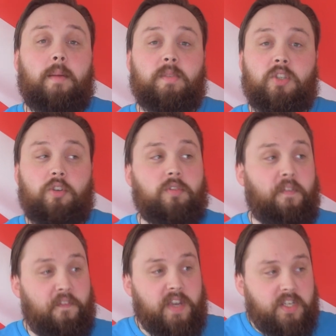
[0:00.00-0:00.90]
so the
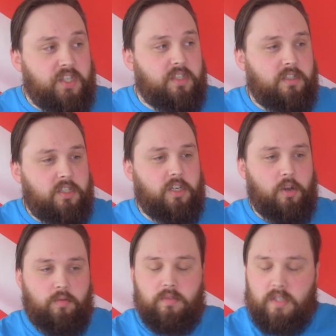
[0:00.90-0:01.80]
fish
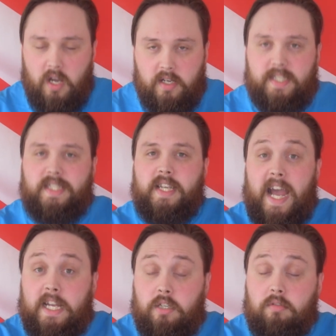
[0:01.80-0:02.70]
don't kind of
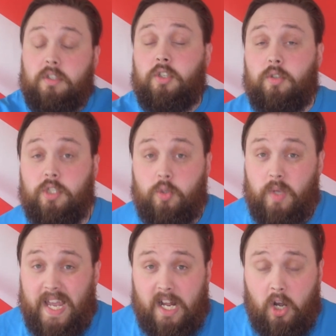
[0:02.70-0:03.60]
scatter as soon as you
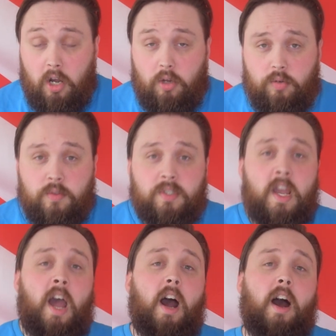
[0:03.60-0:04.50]
get close.
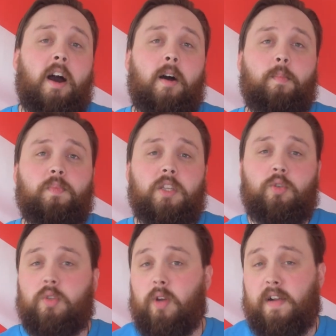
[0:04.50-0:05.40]
You
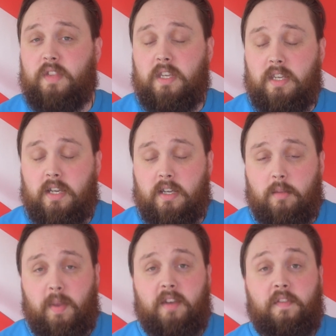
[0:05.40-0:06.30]
still have the
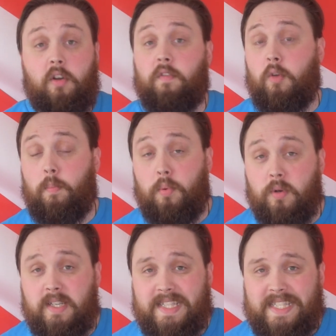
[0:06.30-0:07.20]
benefit of your
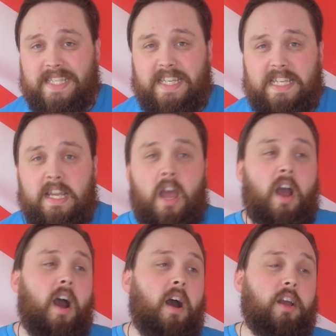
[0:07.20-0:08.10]
buoyancy.
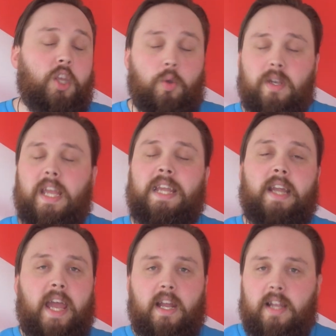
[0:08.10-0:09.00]
You can
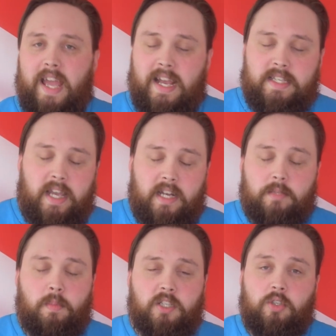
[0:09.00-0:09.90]
inhale and exhale as
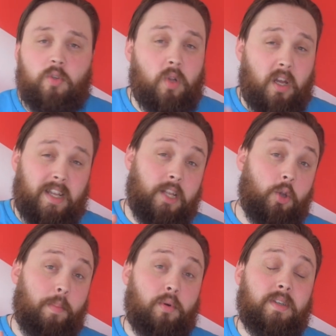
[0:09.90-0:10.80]
much as you like and your
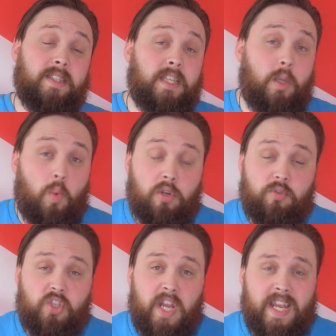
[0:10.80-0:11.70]
buoyancy won't
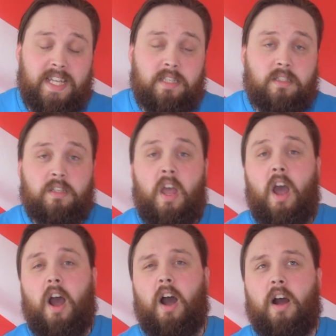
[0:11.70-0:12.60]
change.
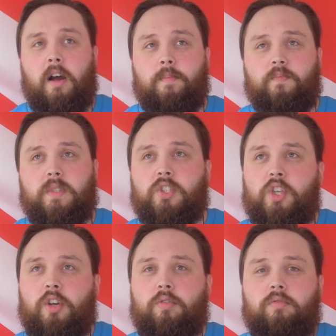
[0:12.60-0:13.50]

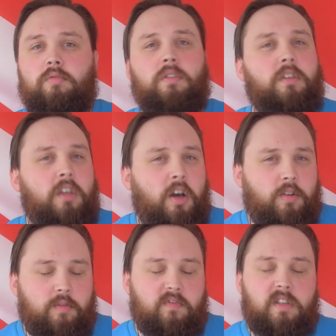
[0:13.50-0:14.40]
So no,
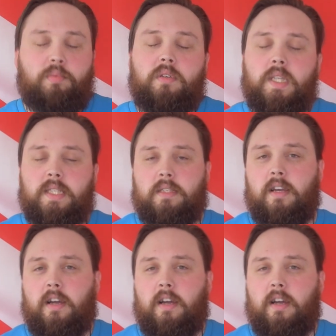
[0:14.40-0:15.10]
rebreathers,